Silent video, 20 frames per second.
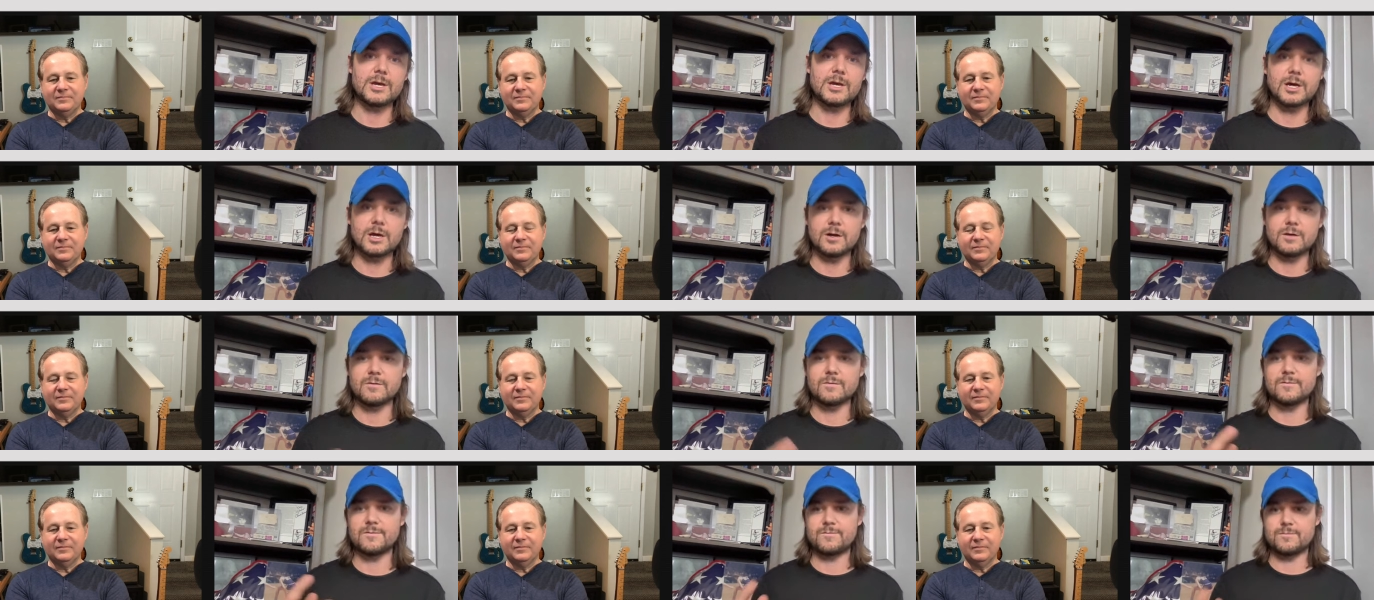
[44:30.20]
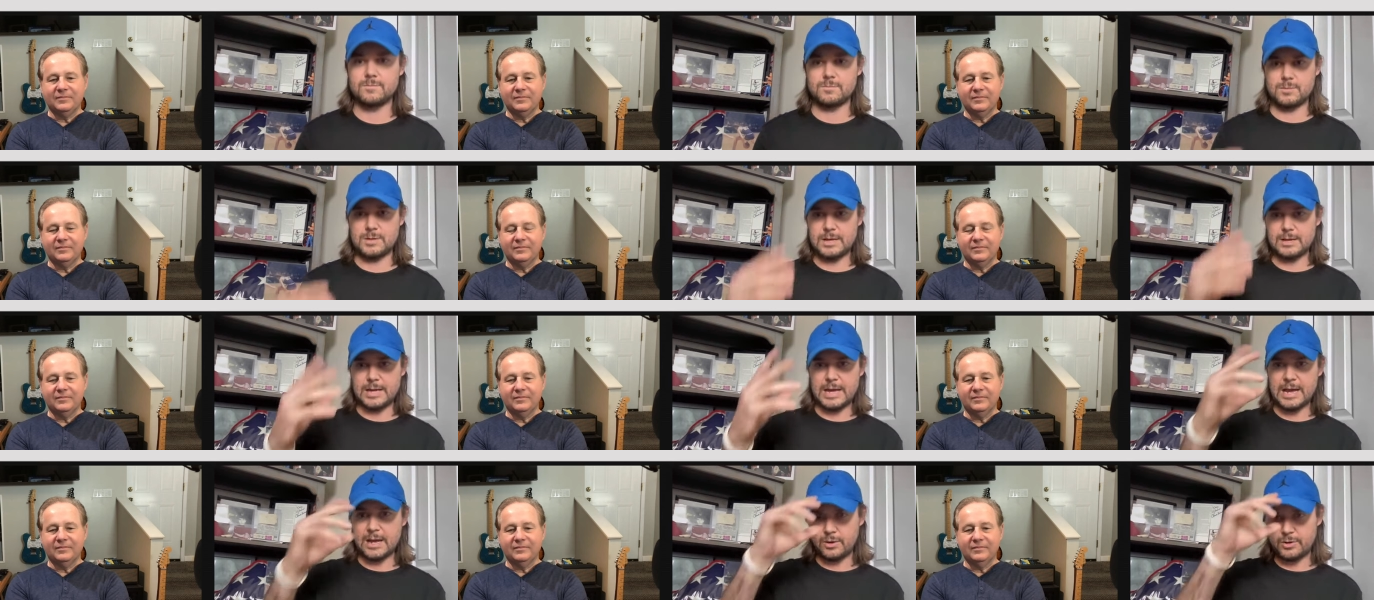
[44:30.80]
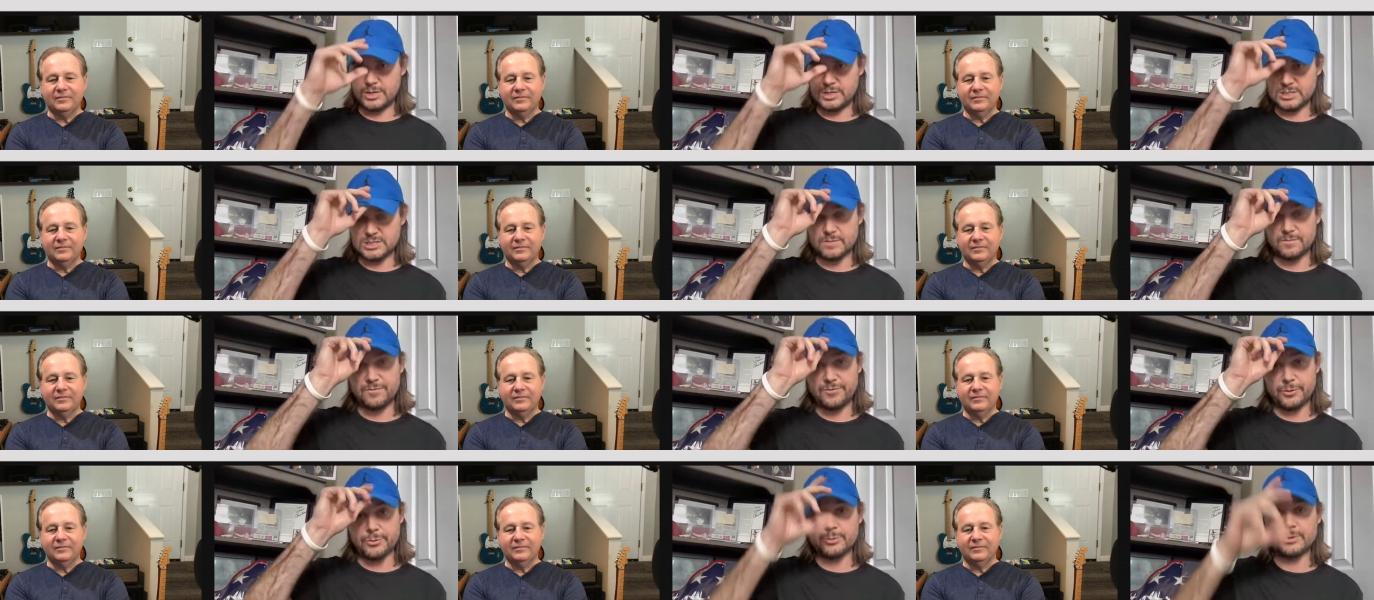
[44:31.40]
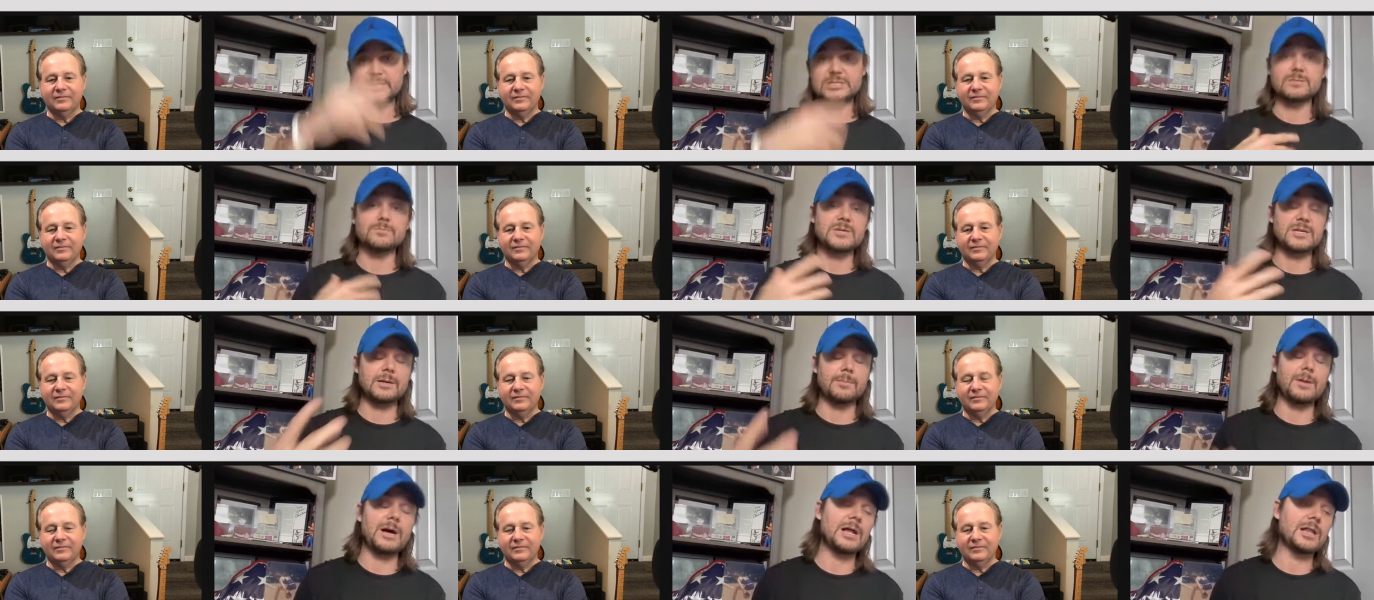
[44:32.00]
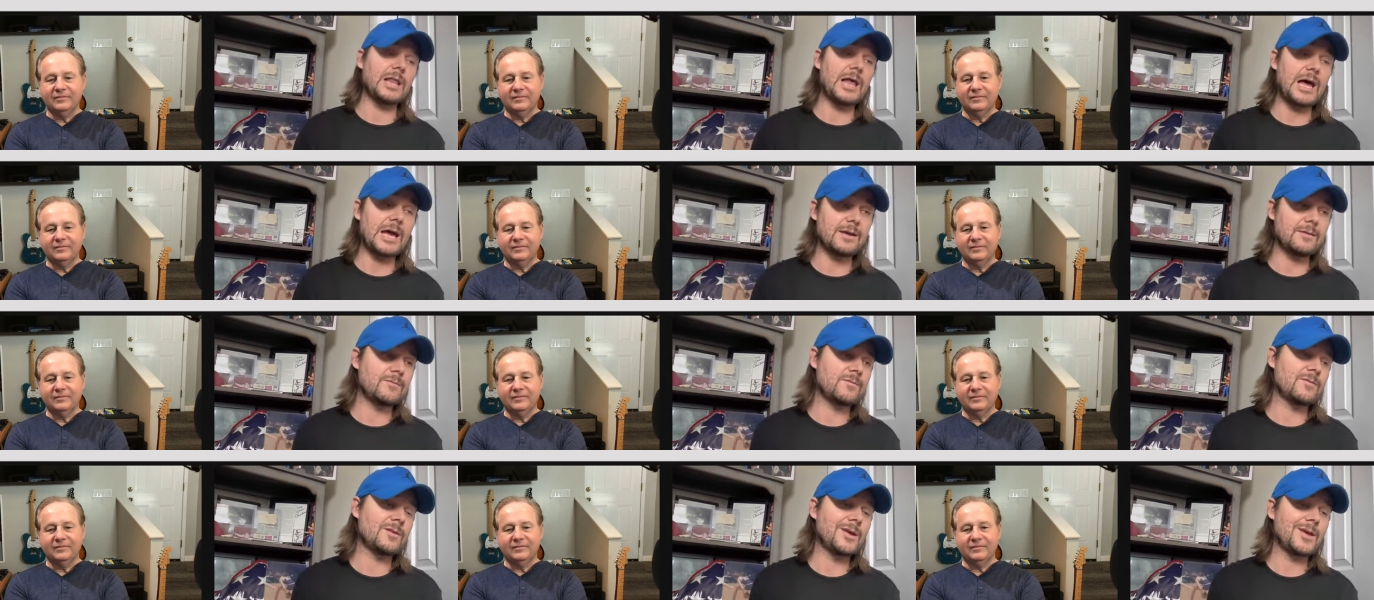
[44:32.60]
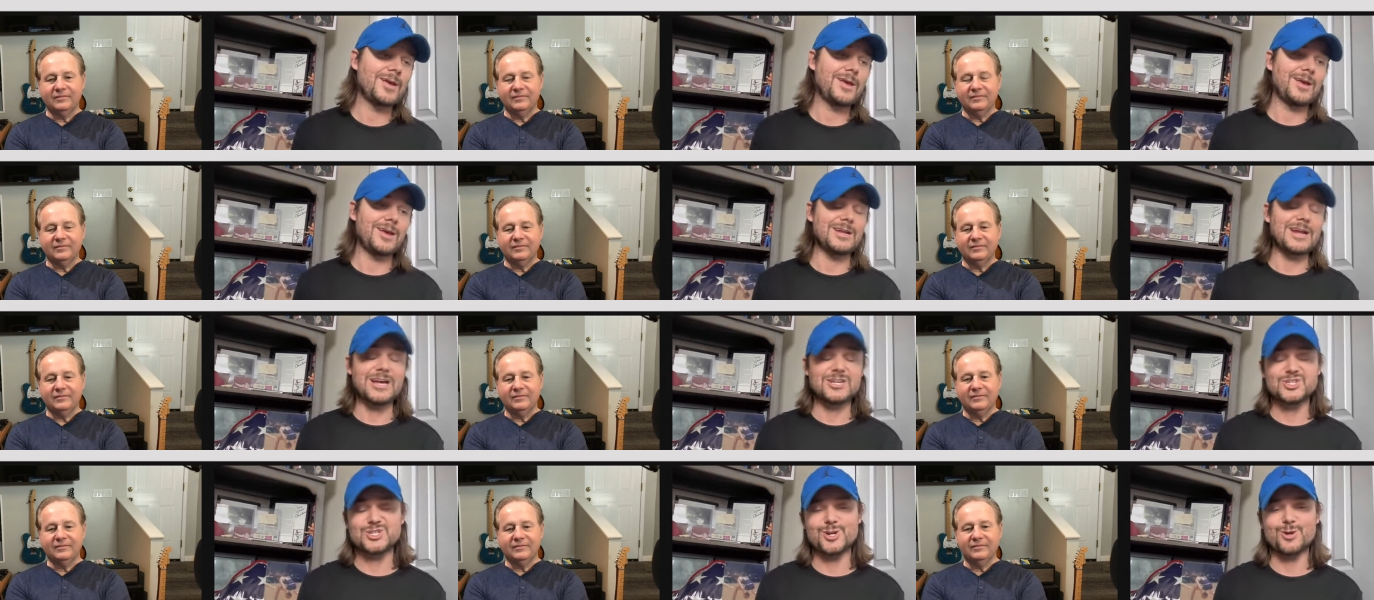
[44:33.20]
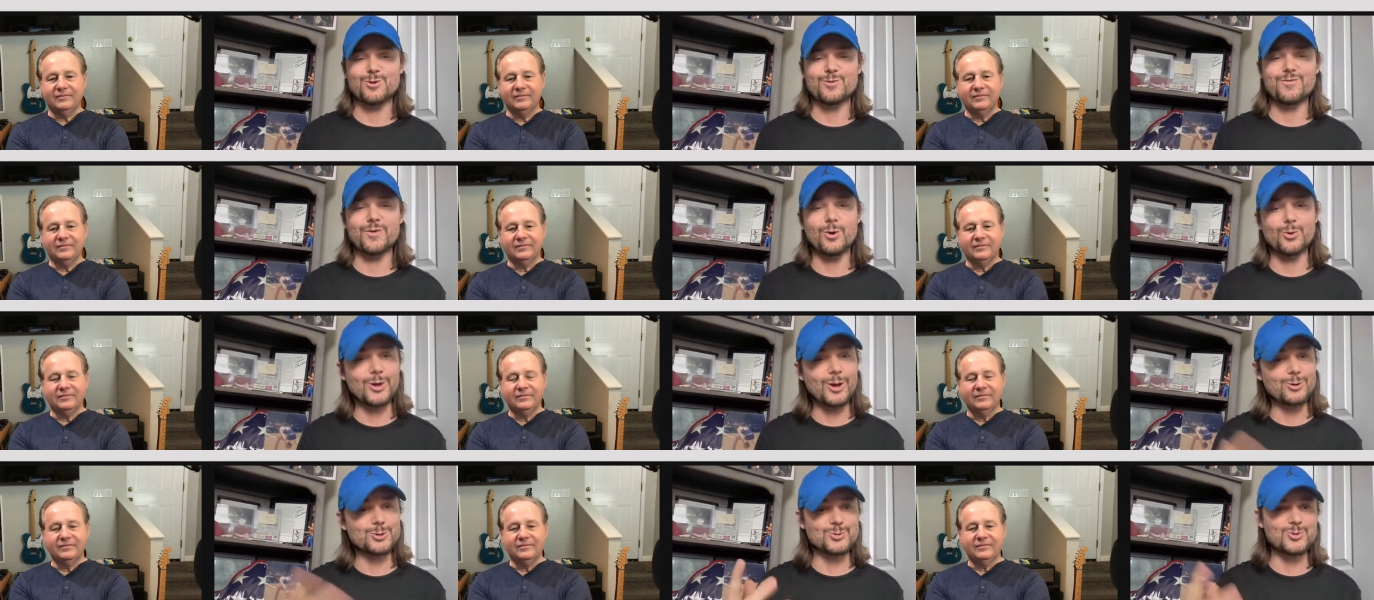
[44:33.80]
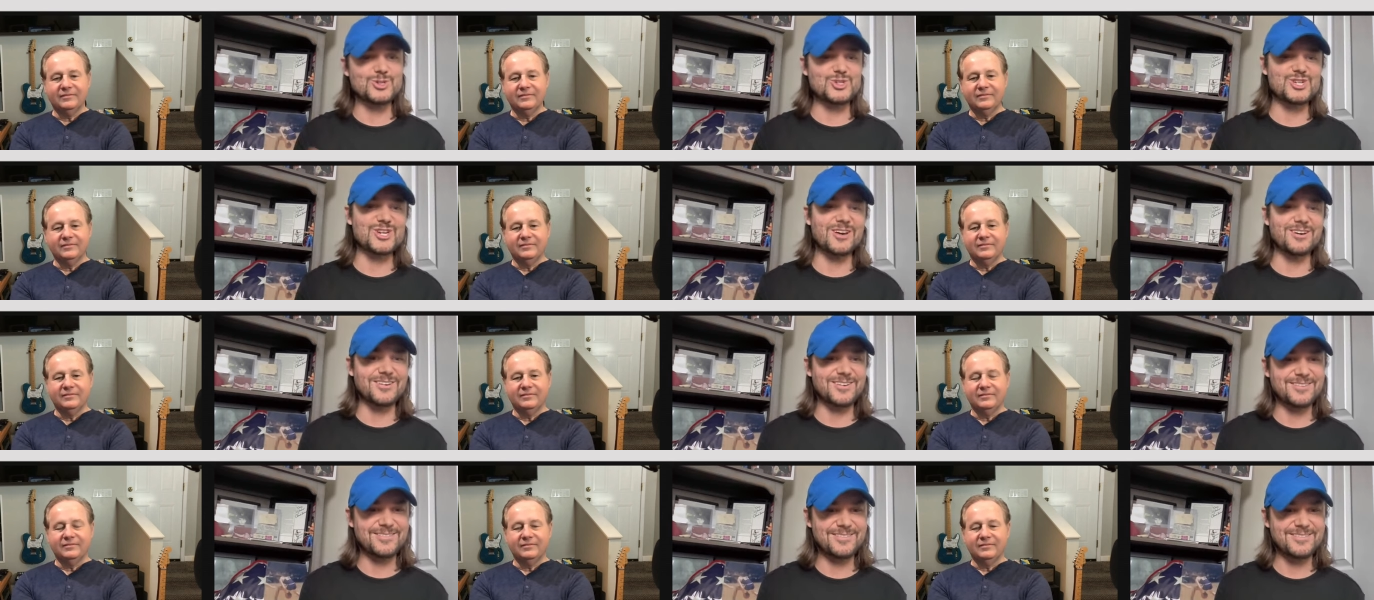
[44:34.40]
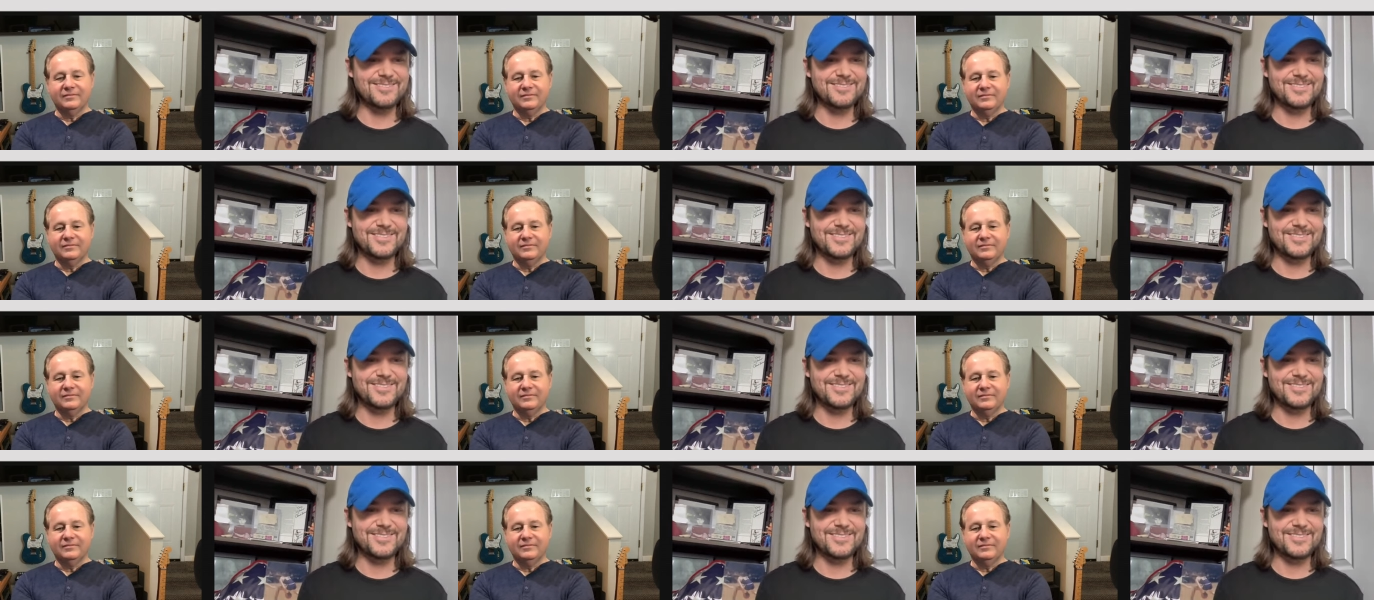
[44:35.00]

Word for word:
Speaker 1: of how he's influenced me in my life, and I shared photos with Chuck